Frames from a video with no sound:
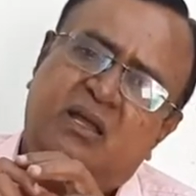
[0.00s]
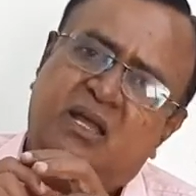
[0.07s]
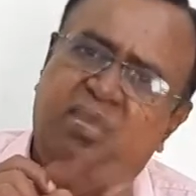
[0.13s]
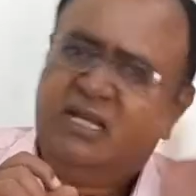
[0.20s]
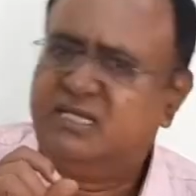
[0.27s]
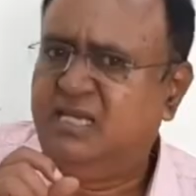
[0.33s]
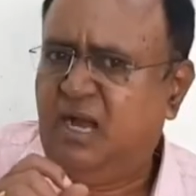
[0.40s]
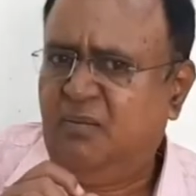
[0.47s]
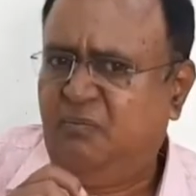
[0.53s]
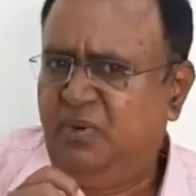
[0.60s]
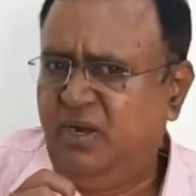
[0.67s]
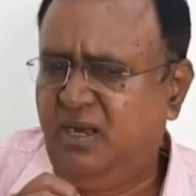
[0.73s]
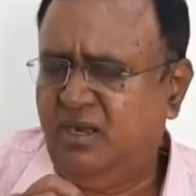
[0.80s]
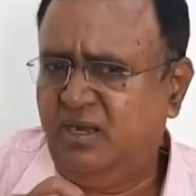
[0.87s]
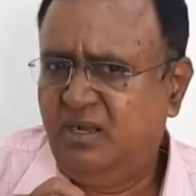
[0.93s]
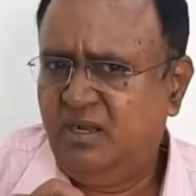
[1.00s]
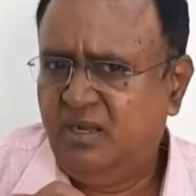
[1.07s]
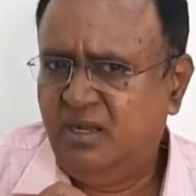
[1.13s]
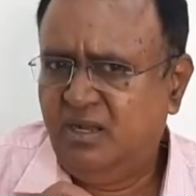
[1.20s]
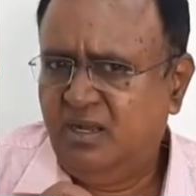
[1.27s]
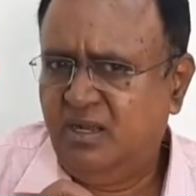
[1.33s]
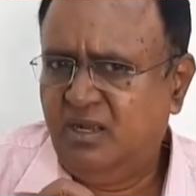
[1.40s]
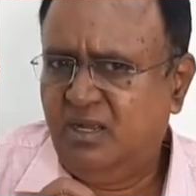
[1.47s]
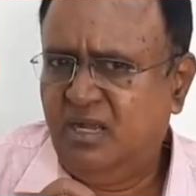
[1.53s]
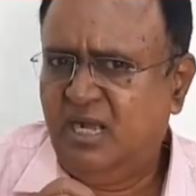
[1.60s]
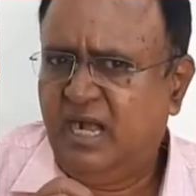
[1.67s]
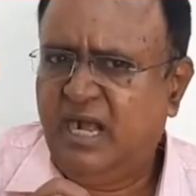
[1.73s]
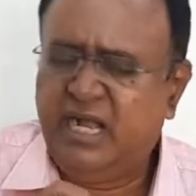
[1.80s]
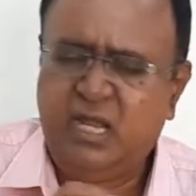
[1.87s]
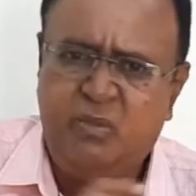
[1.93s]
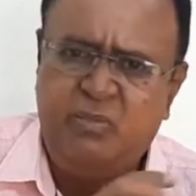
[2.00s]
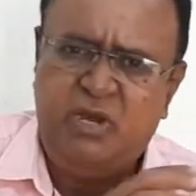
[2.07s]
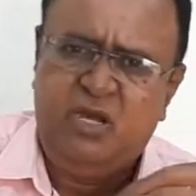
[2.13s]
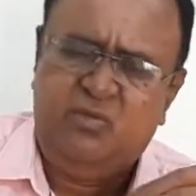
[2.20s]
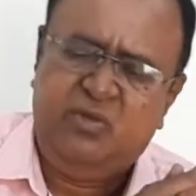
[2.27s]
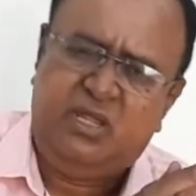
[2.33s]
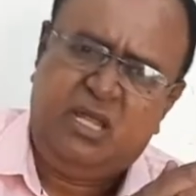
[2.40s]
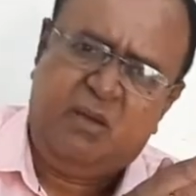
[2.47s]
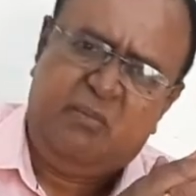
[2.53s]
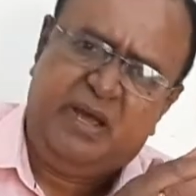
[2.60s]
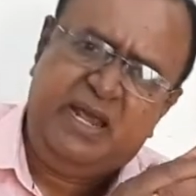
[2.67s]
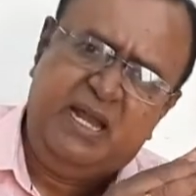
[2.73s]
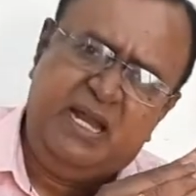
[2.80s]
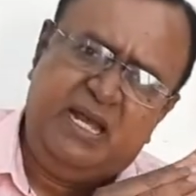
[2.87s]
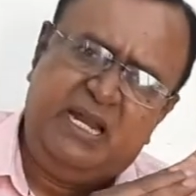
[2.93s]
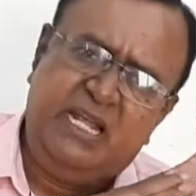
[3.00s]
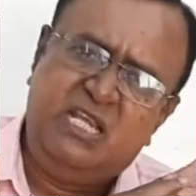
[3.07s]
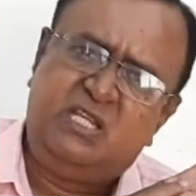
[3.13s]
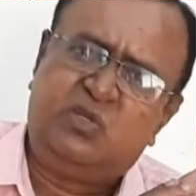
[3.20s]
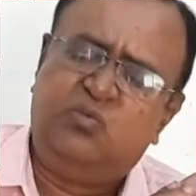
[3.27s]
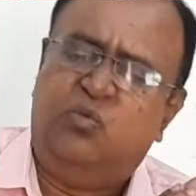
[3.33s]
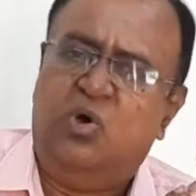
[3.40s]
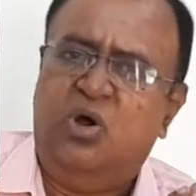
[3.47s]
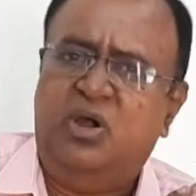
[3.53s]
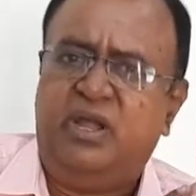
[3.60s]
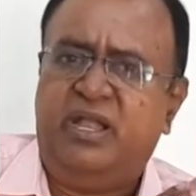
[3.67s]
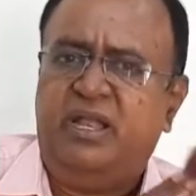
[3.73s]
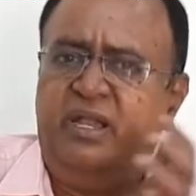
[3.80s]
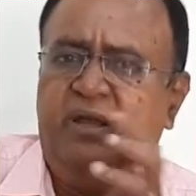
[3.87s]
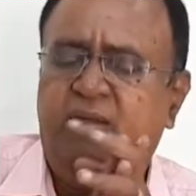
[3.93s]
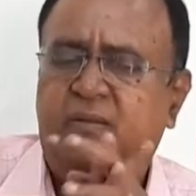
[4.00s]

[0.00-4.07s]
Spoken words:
Example, agreement with a minor is void.